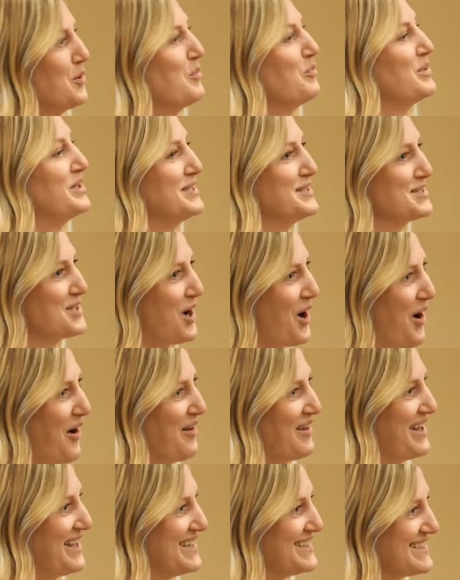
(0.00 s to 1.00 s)
Please
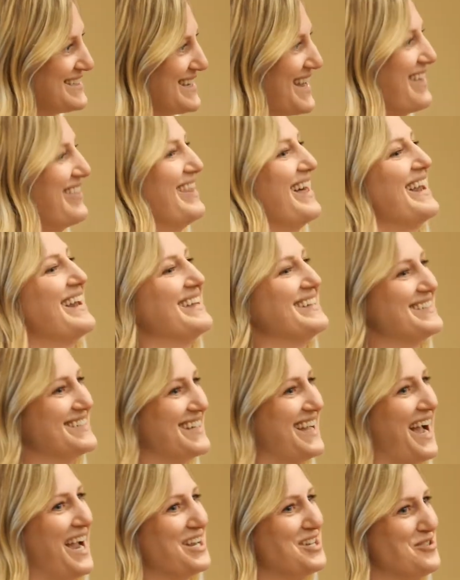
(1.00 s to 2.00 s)
call us and let us
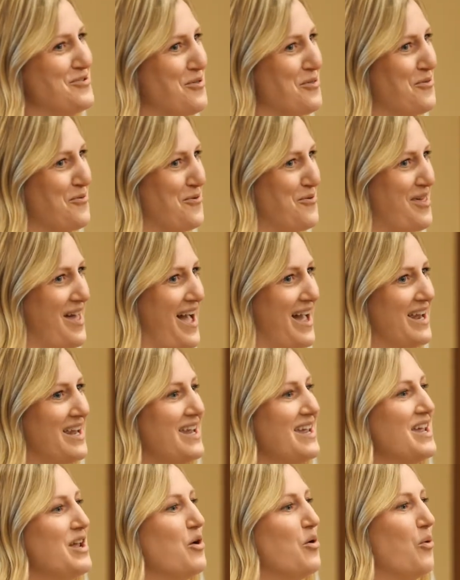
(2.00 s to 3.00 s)
guide you through that.
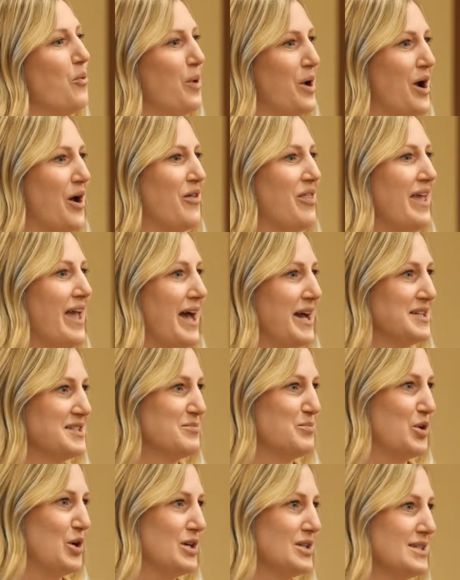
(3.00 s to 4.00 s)
We are the
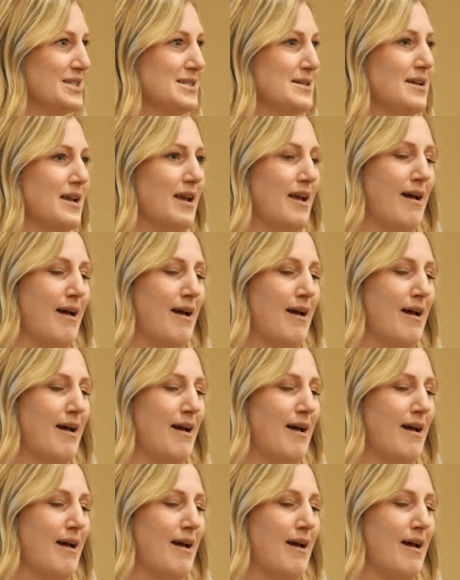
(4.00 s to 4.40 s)
experts.